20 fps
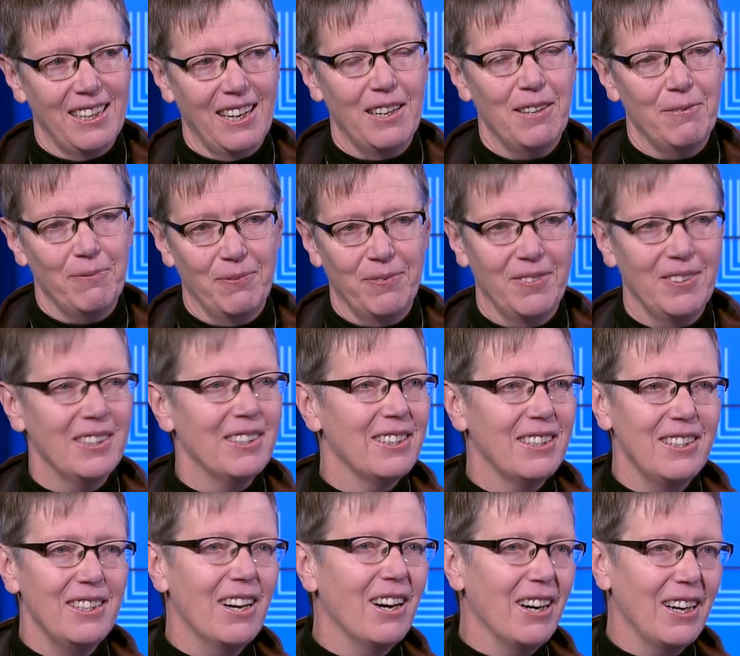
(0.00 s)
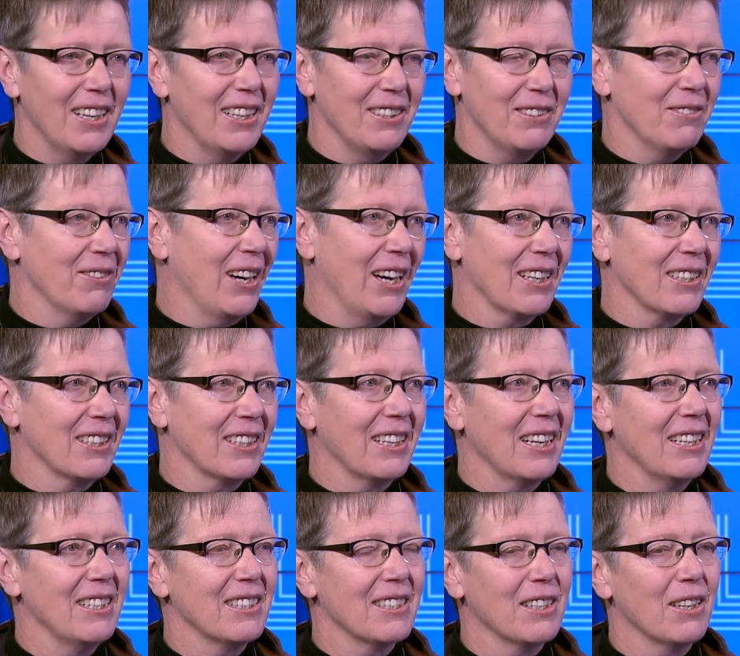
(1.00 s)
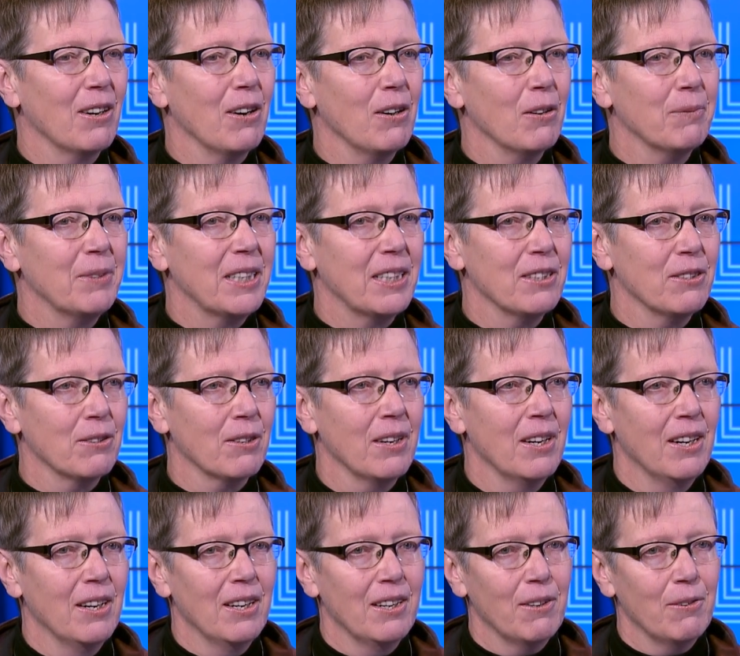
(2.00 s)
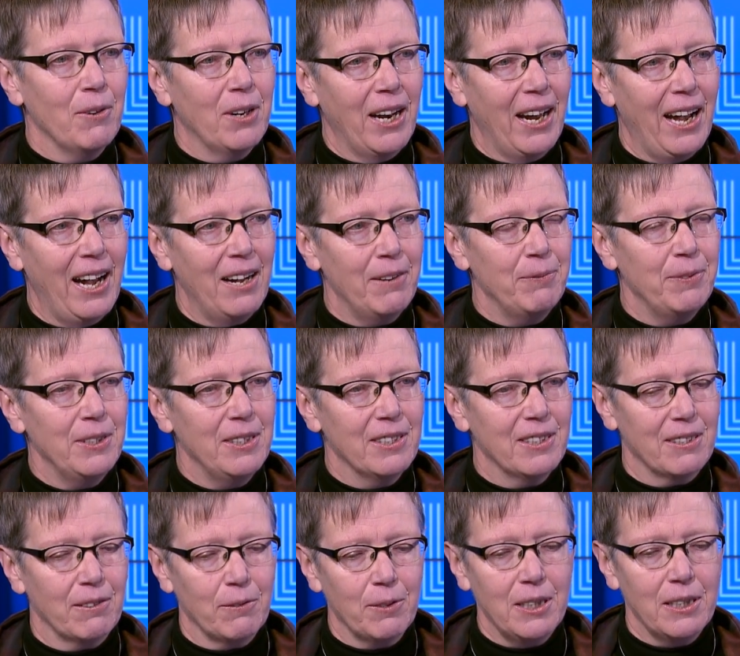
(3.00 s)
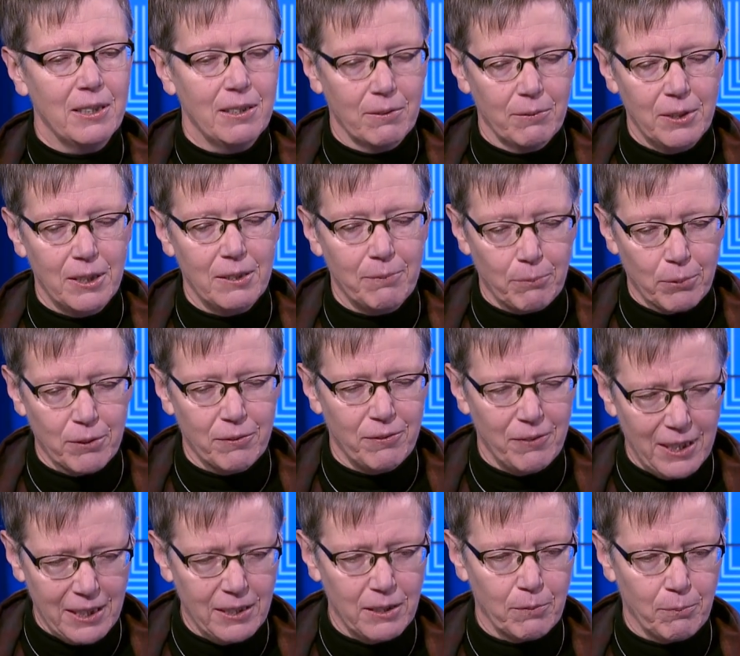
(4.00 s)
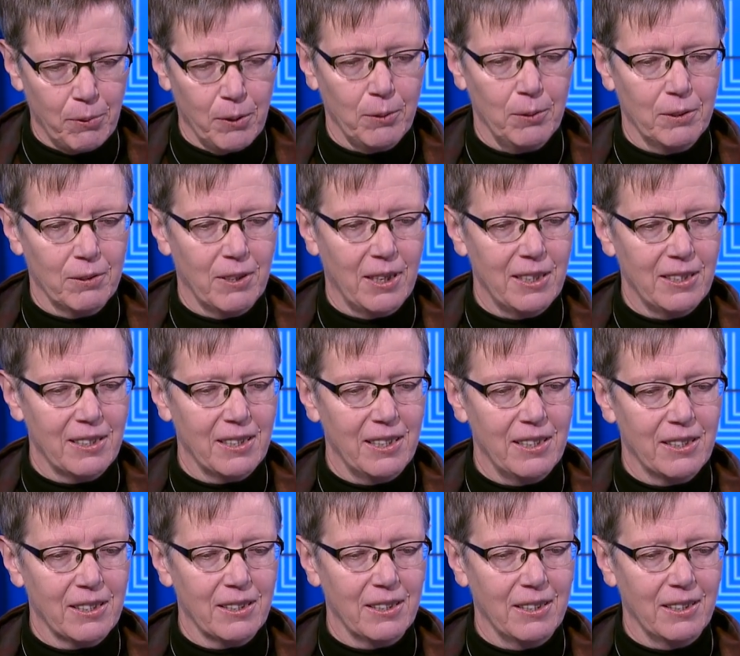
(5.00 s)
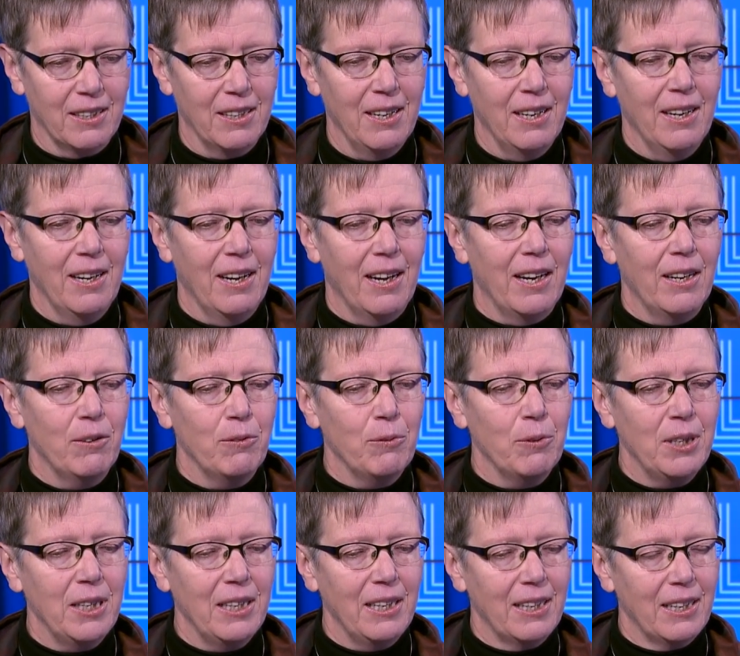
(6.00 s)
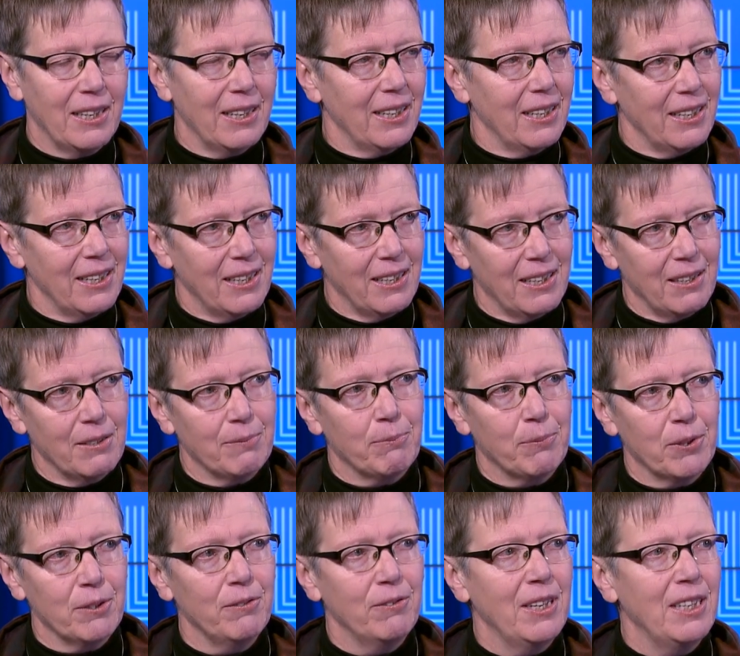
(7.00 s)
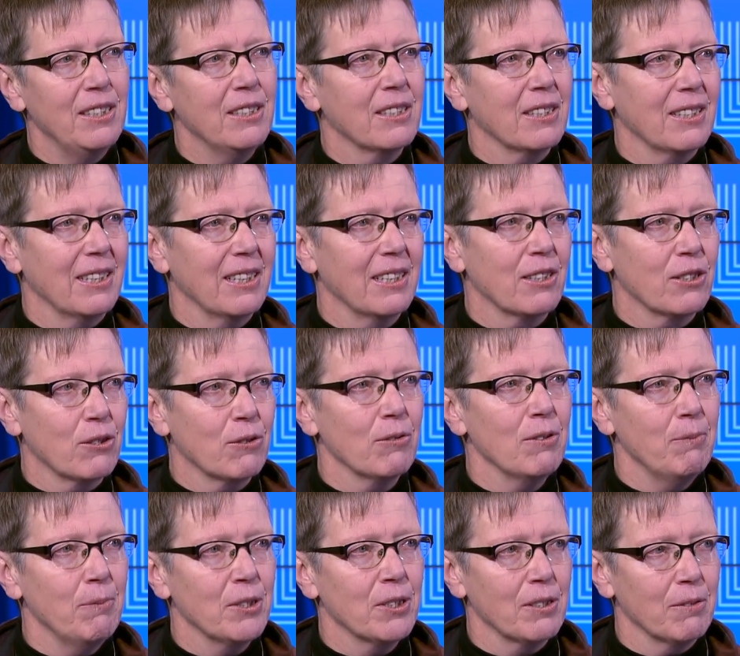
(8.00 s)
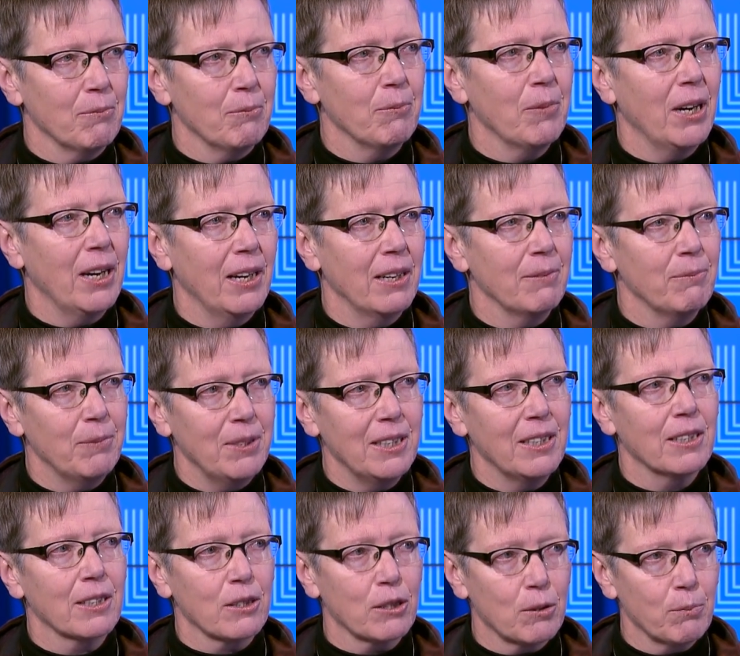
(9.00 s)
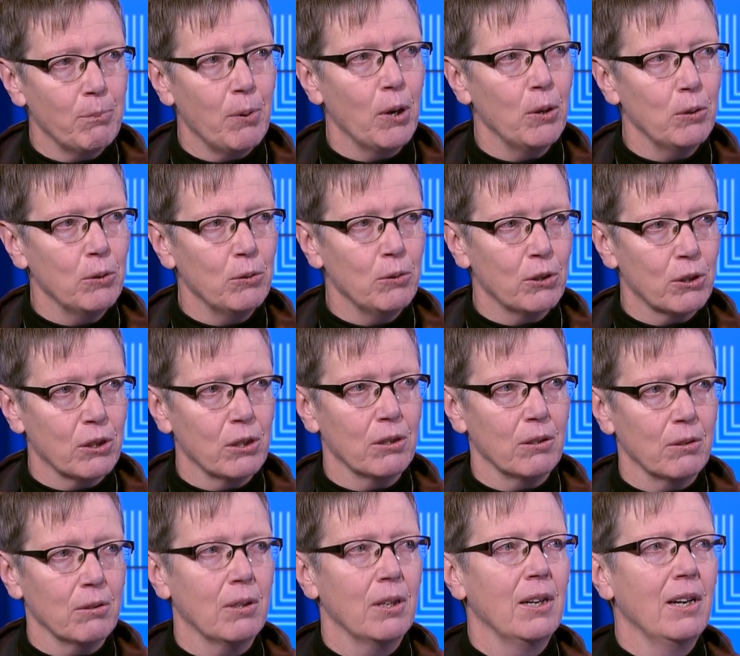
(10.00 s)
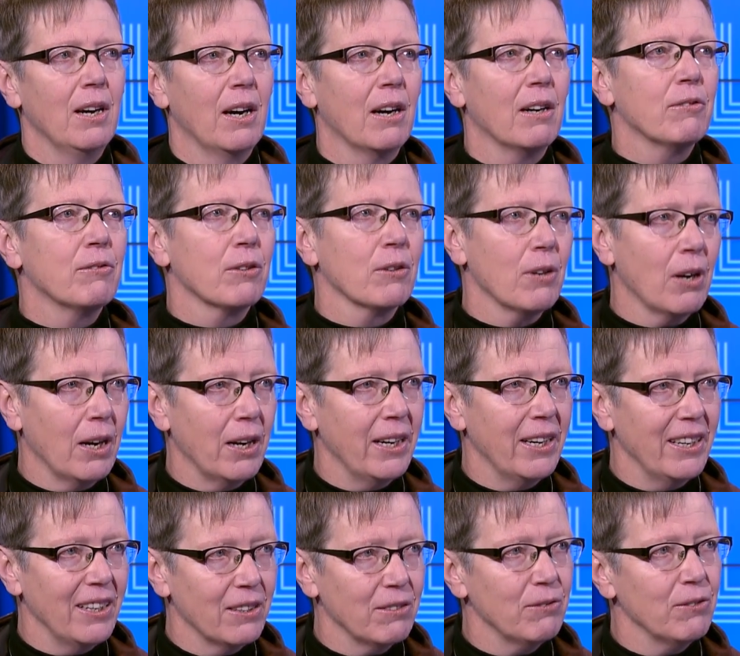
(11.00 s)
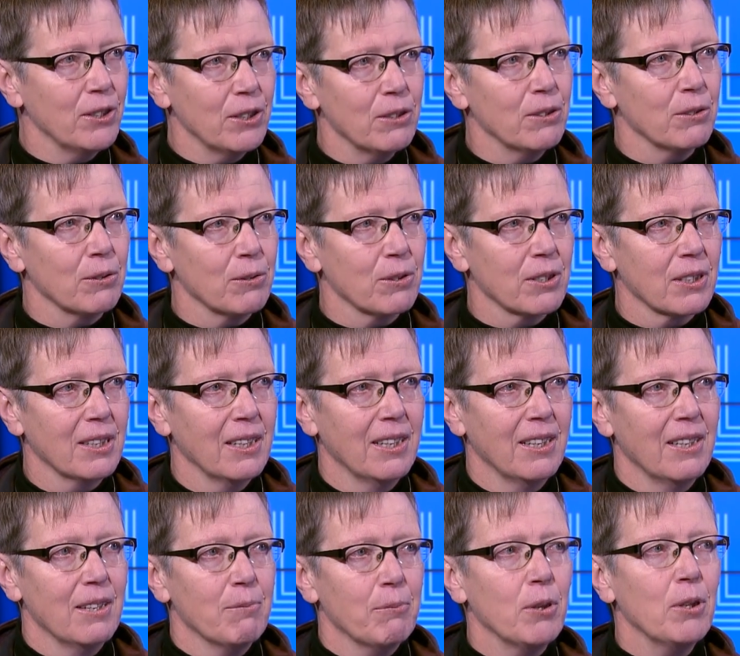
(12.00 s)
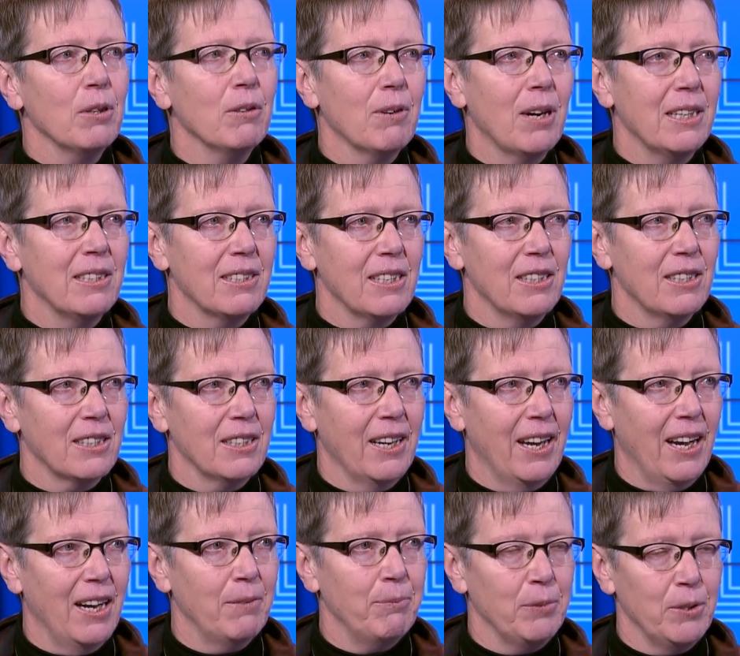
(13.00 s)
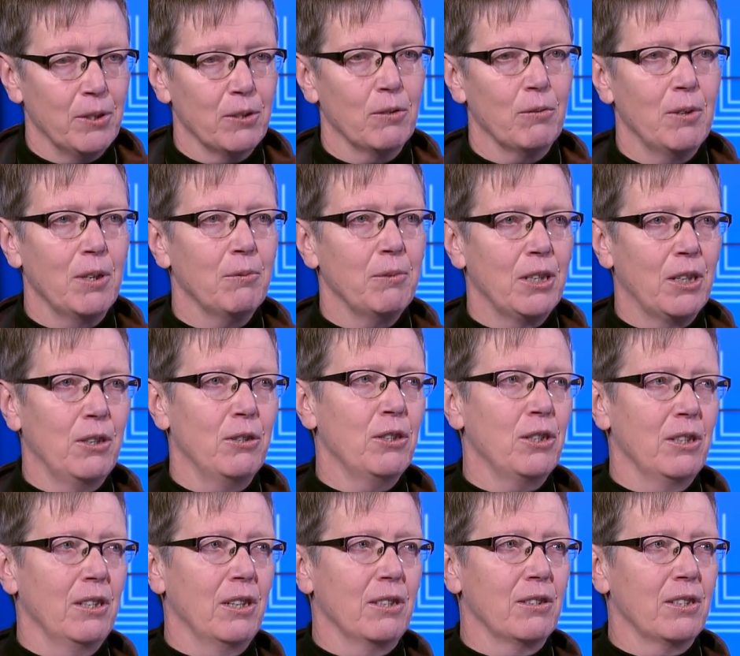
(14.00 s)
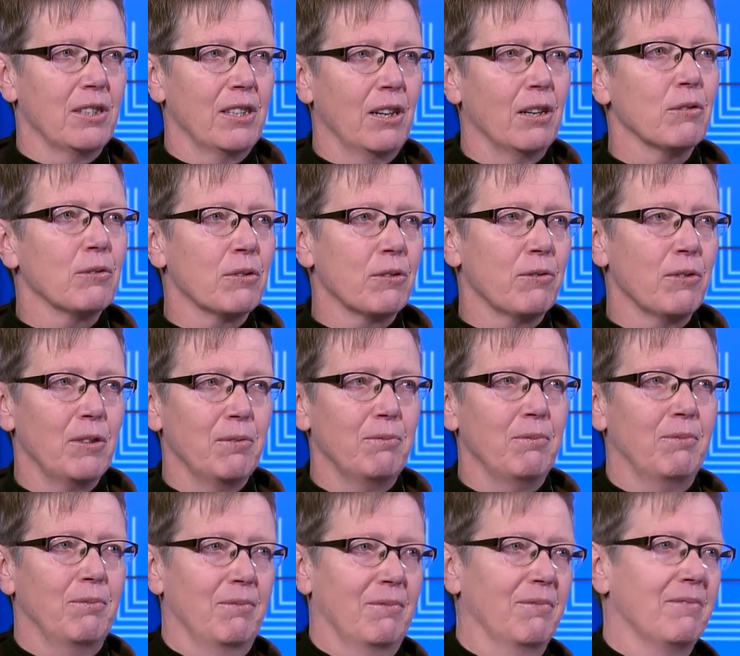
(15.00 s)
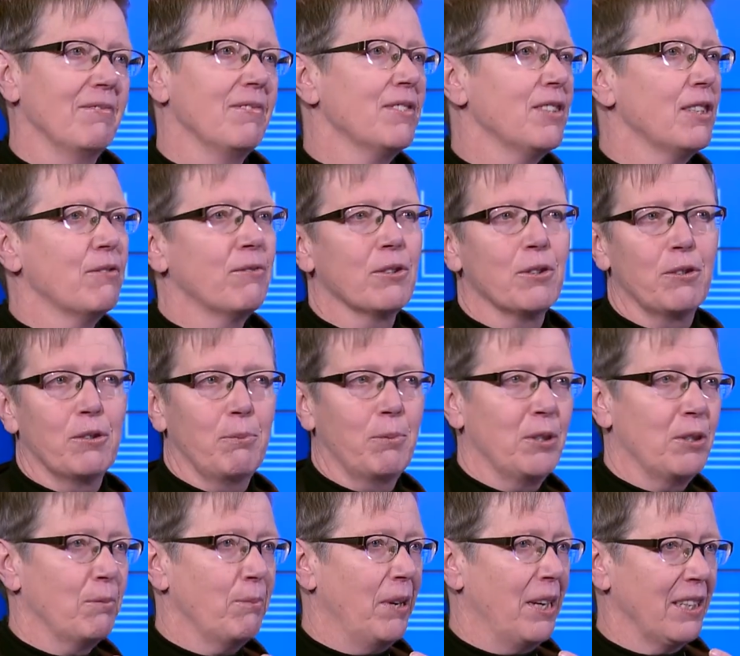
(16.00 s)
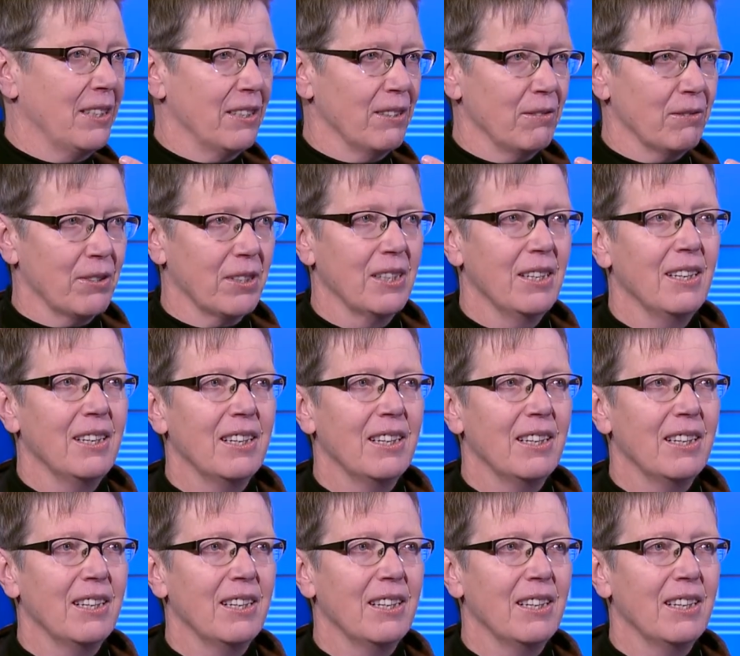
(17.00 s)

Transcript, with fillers: um, not in fact the case at all because what happens we we prevent polarization and we prevent extremism by being exposed to a variety of views polarization happens when we cushion ourselves from diverse perspectives.